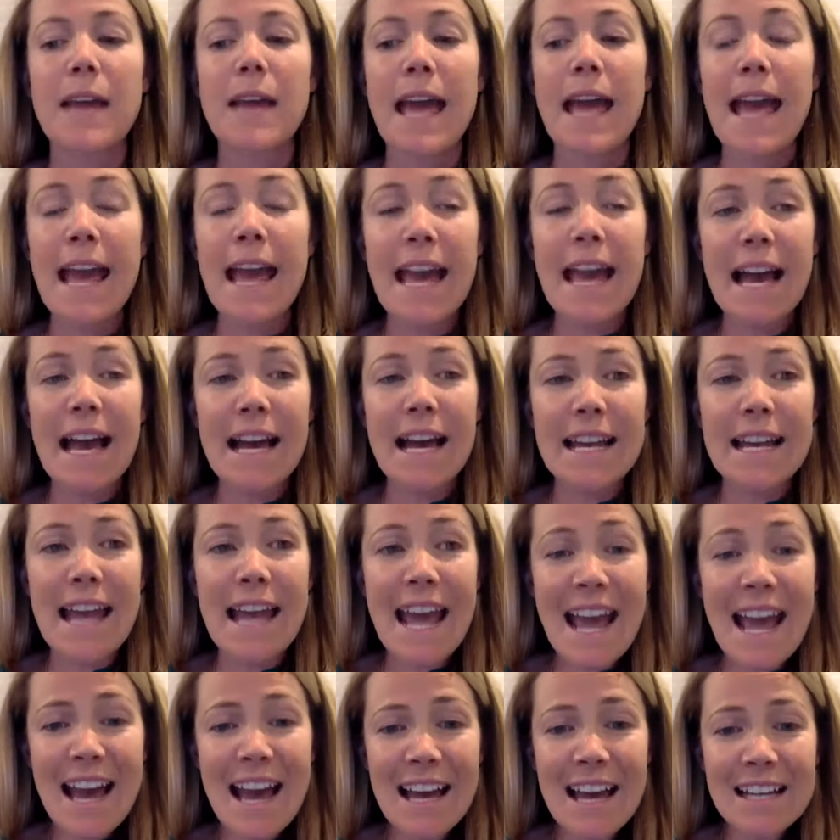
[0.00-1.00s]
and
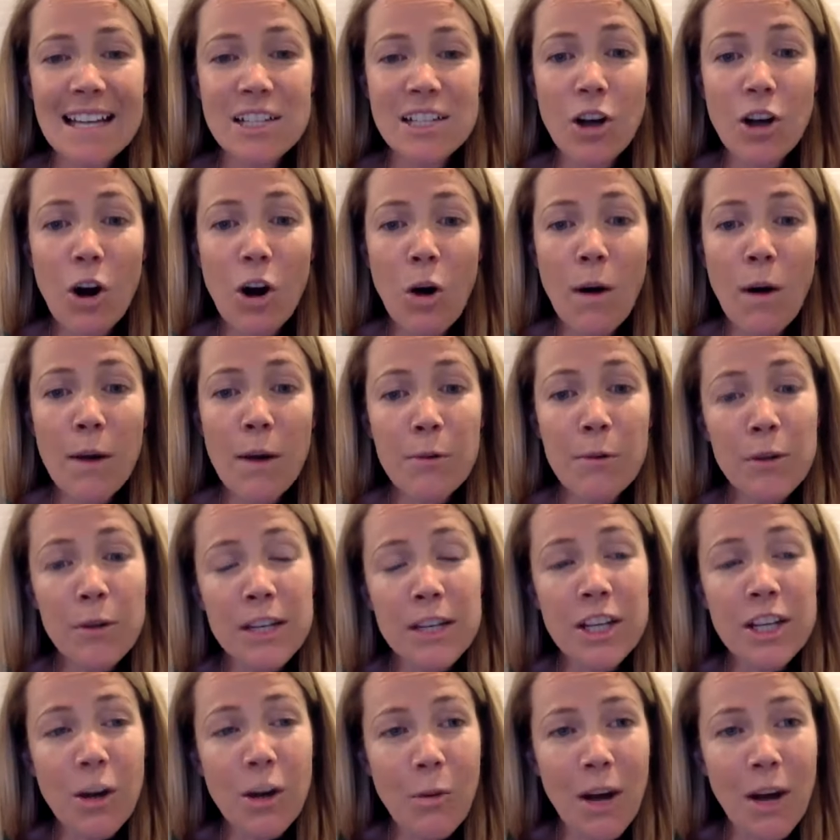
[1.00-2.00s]
and oh, I
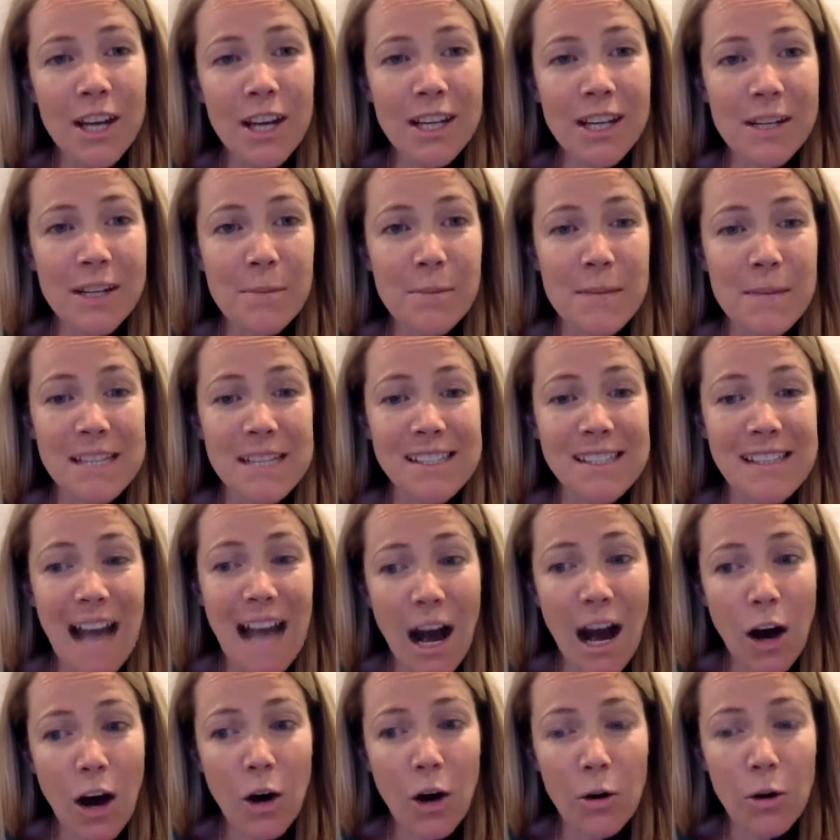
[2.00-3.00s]
really don't want you to miss
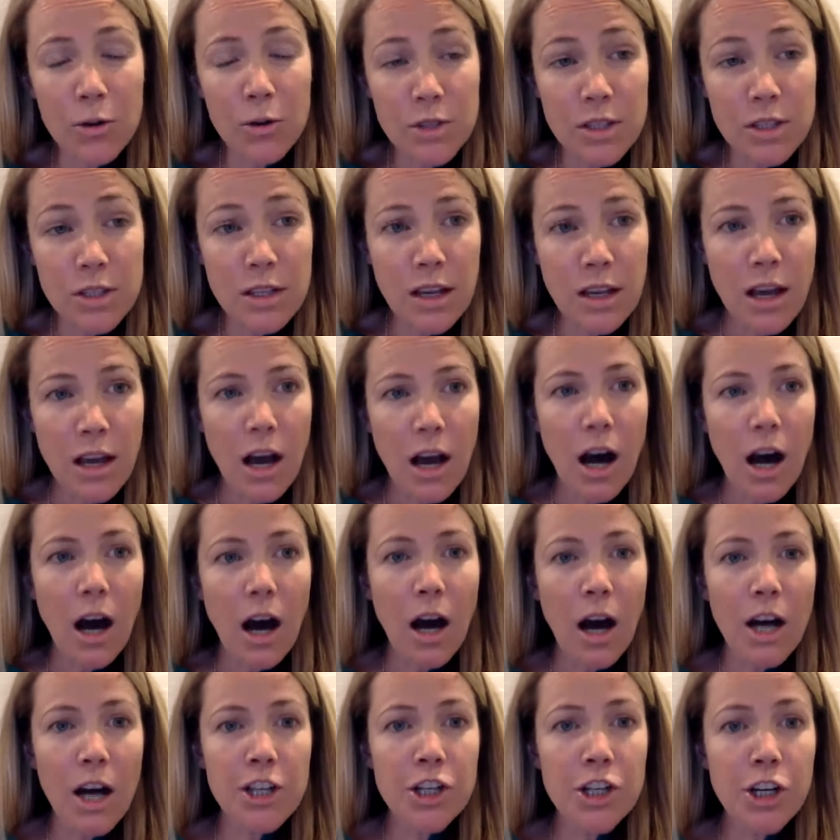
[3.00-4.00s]
out
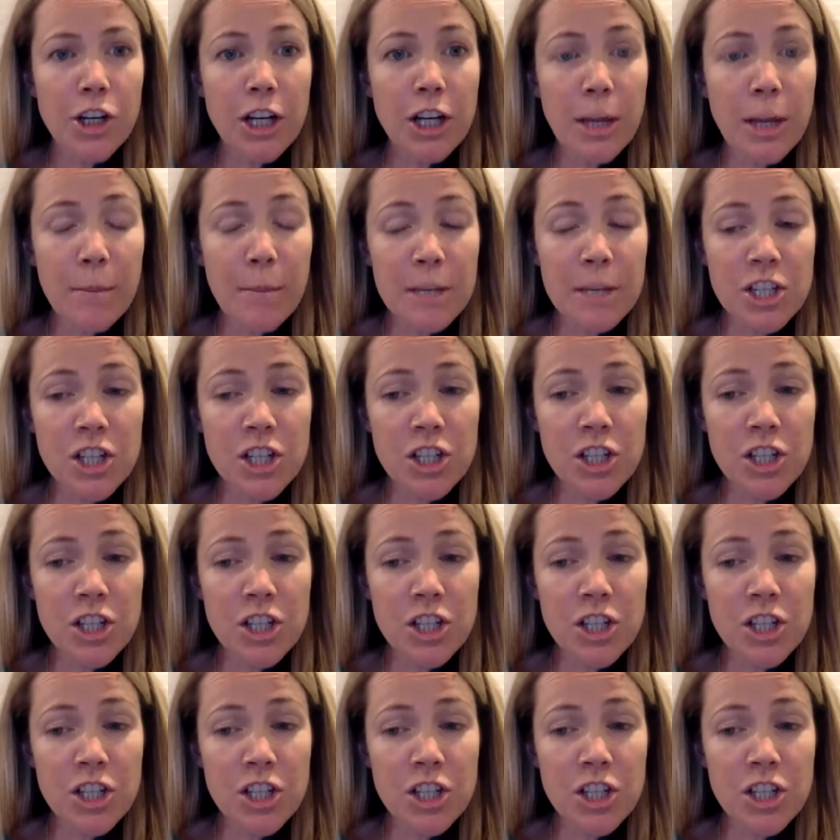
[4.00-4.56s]
on your commission